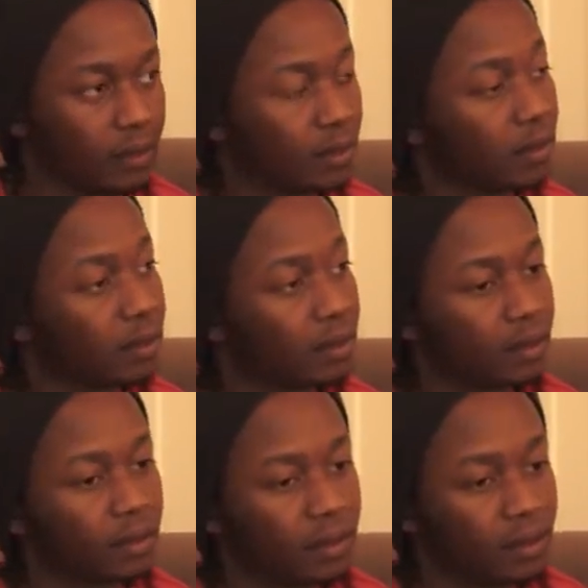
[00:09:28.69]

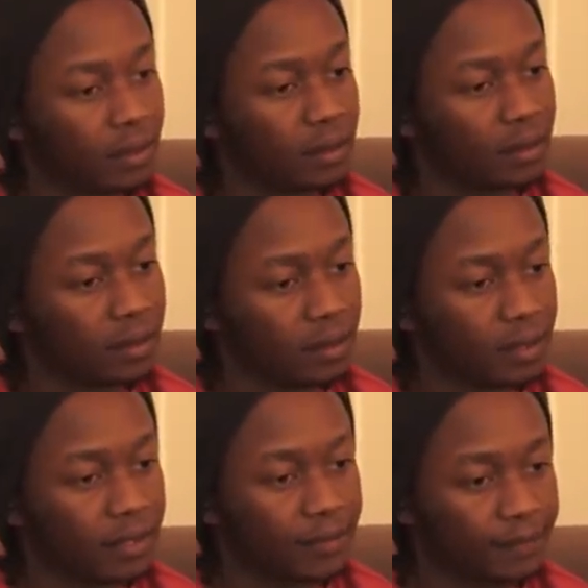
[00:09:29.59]
just
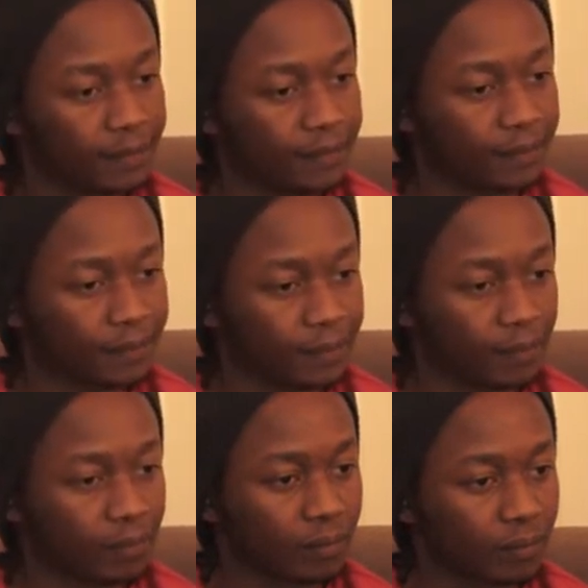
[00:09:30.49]
so
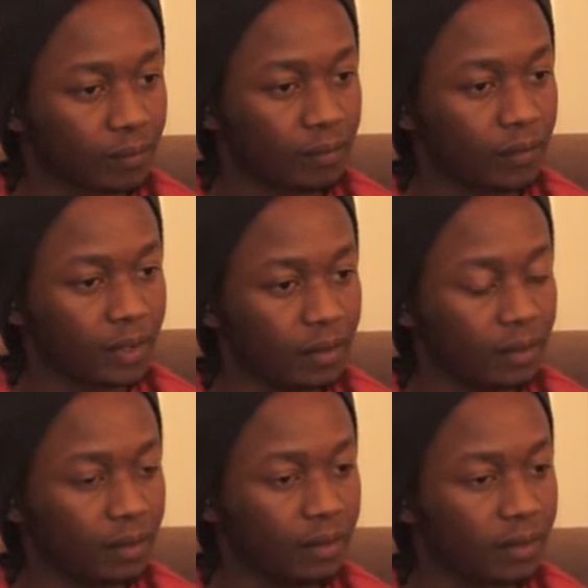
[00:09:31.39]
can you
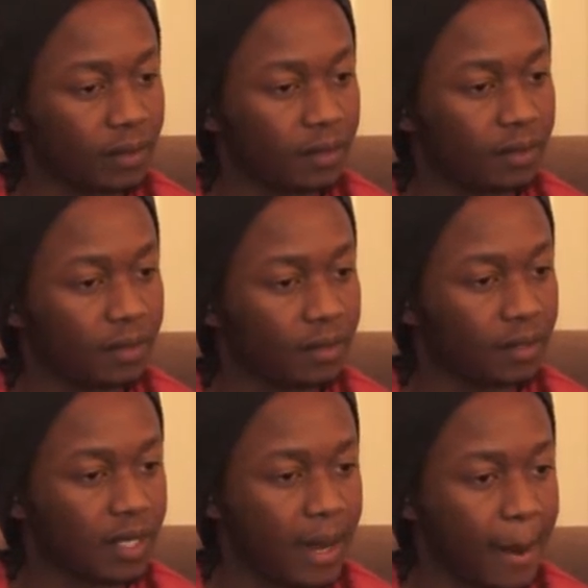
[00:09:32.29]
just say
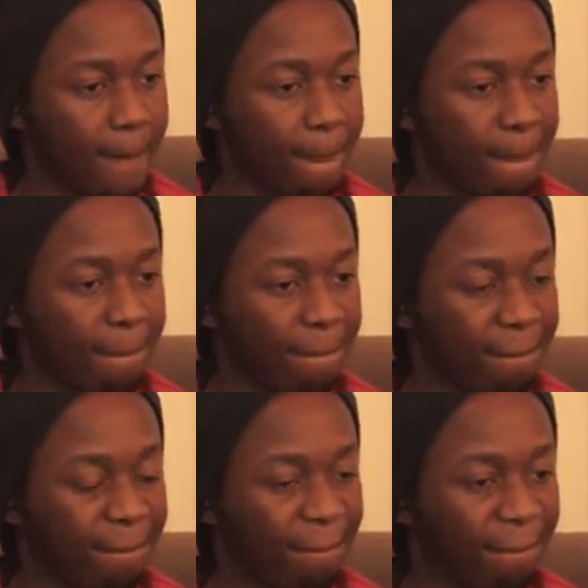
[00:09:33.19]
something to
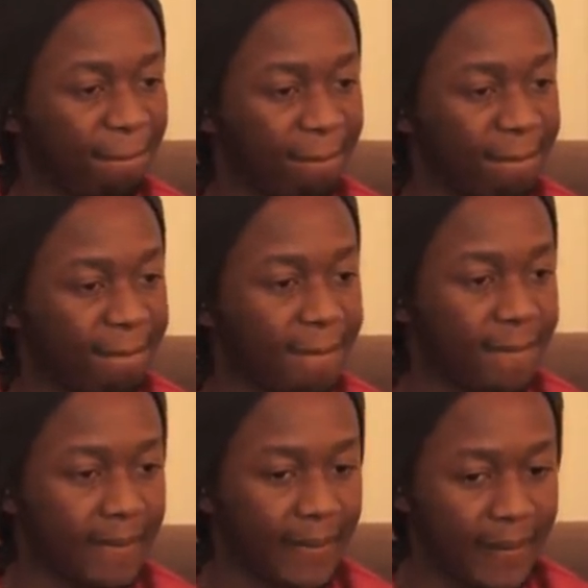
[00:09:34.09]
the people? What would
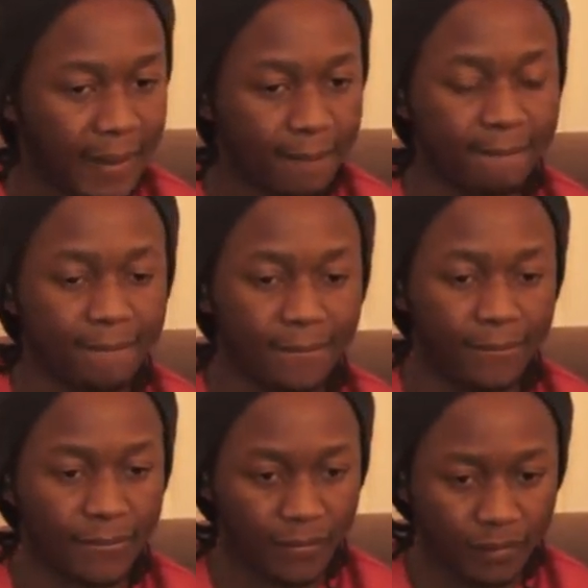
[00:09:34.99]

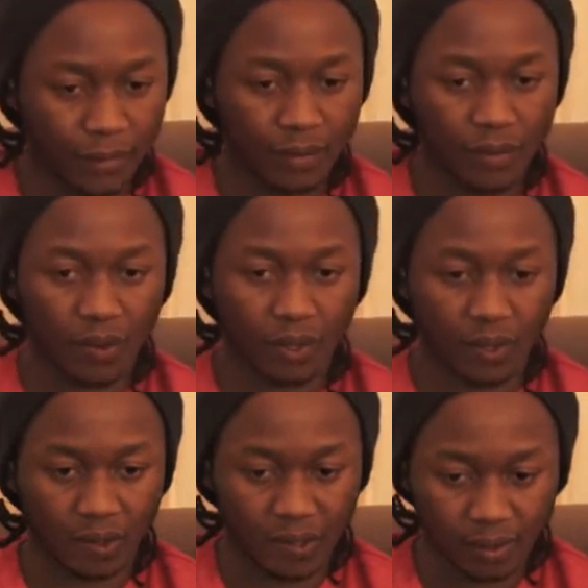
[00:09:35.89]
your advice
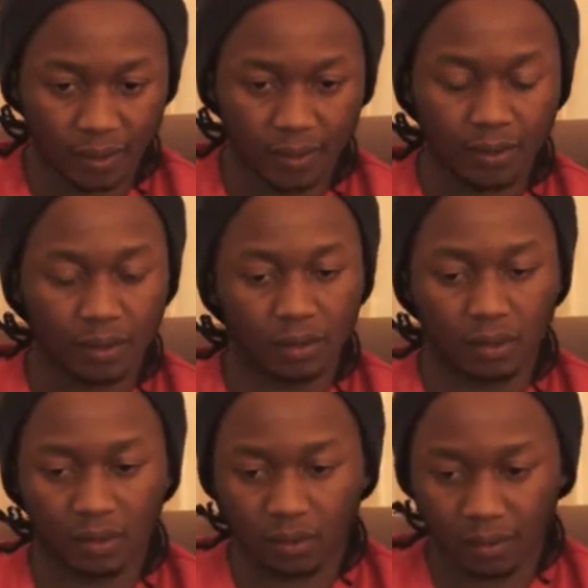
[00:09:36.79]
be to anyone
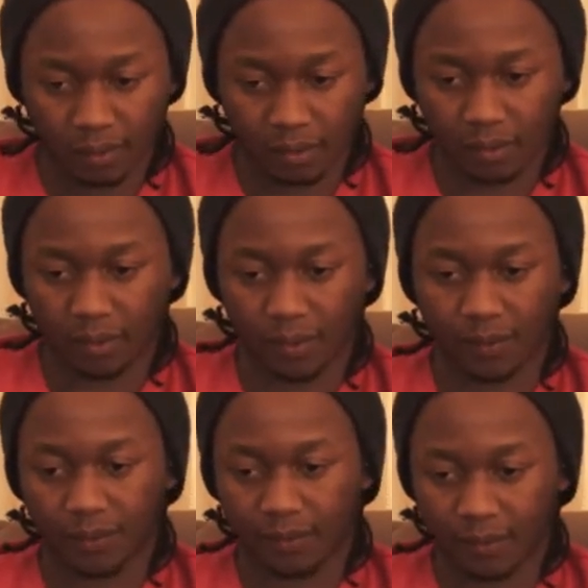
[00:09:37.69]
who is coming
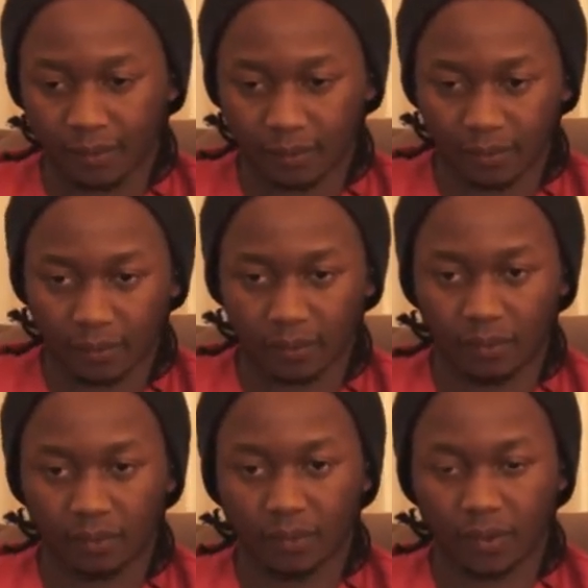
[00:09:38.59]
here to
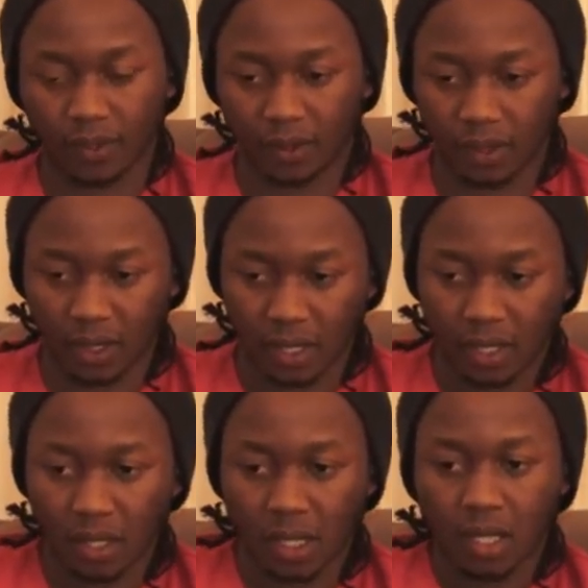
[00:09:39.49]
study or
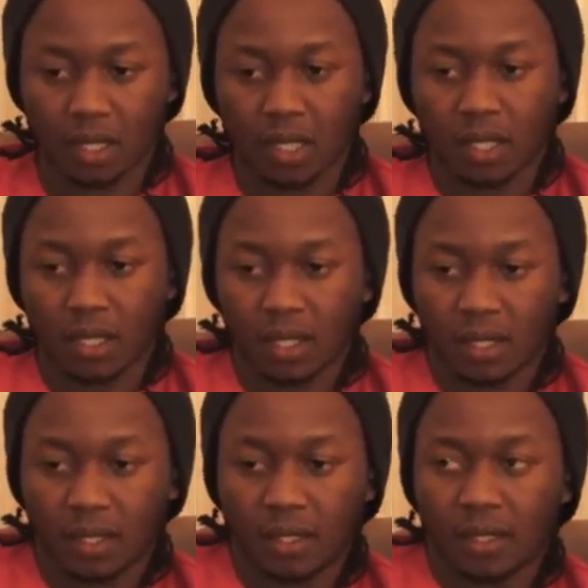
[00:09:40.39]
to do master's
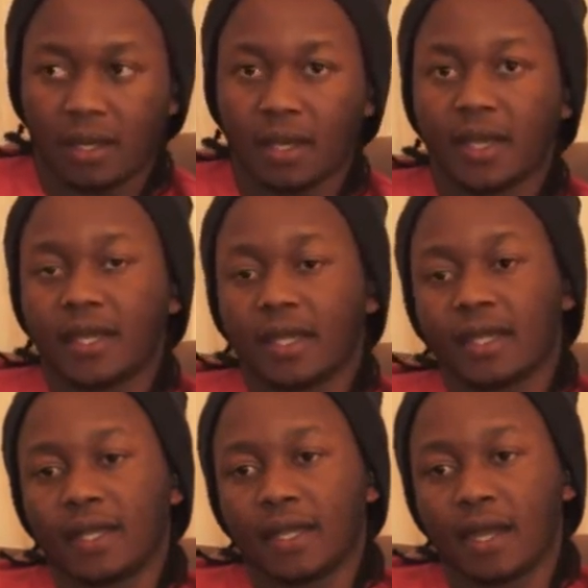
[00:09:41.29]
program?
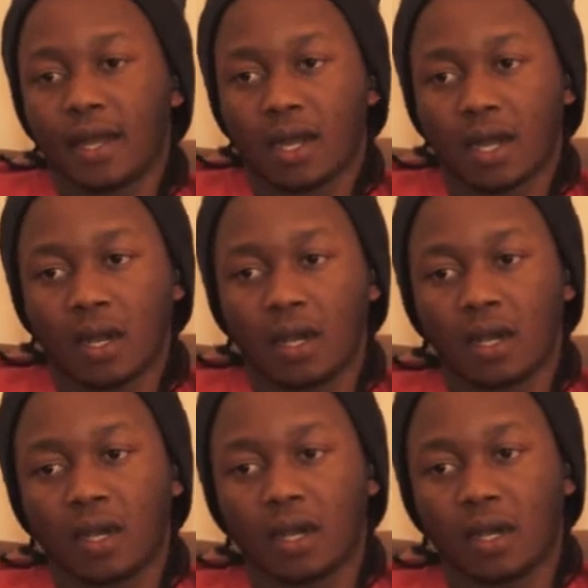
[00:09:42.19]
Please just quickly
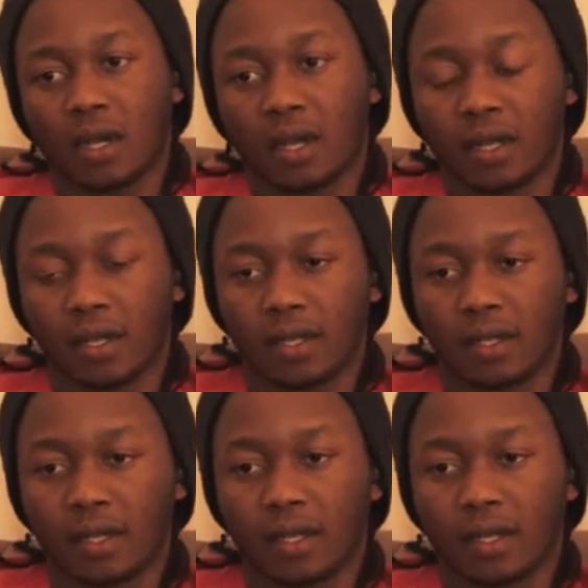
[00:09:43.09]
say something